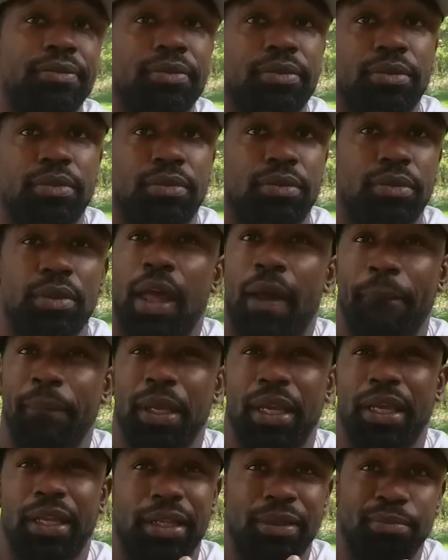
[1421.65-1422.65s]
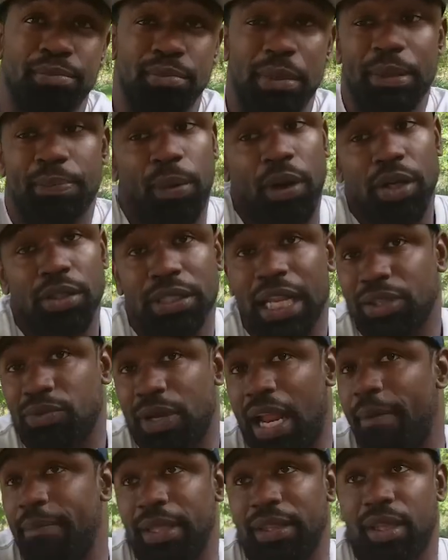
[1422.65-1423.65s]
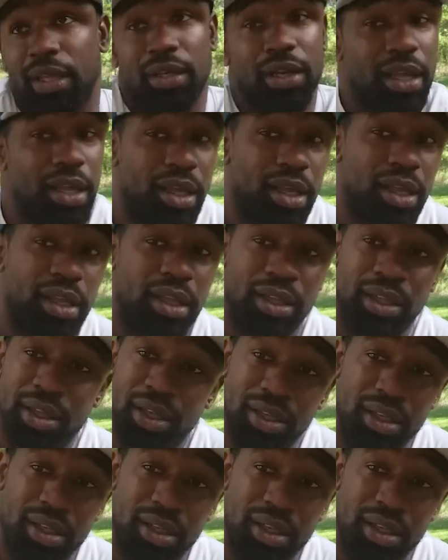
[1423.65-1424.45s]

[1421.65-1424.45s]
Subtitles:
You know what I mean? Me personally, that's what I be thinking. Like,